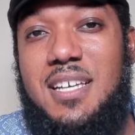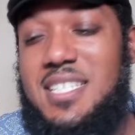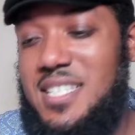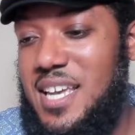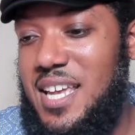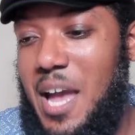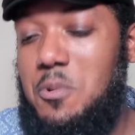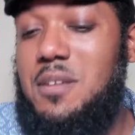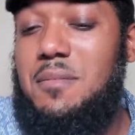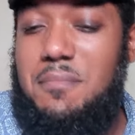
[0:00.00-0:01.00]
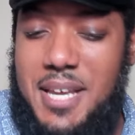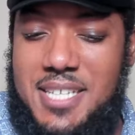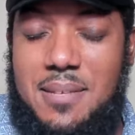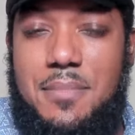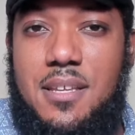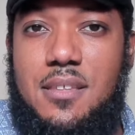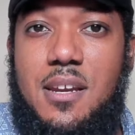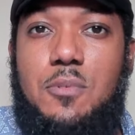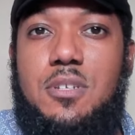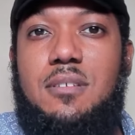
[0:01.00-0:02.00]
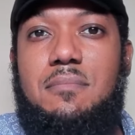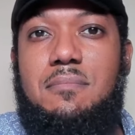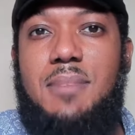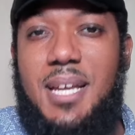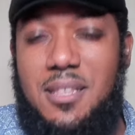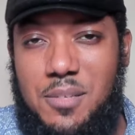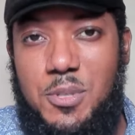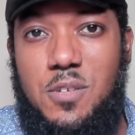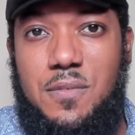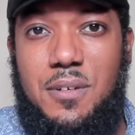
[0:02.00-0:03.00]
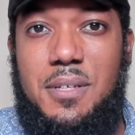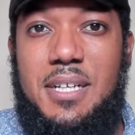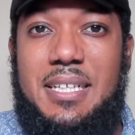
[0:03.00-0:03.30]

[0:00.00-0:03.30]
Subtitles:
saying, I want to make something and then I want to make it look beautiful.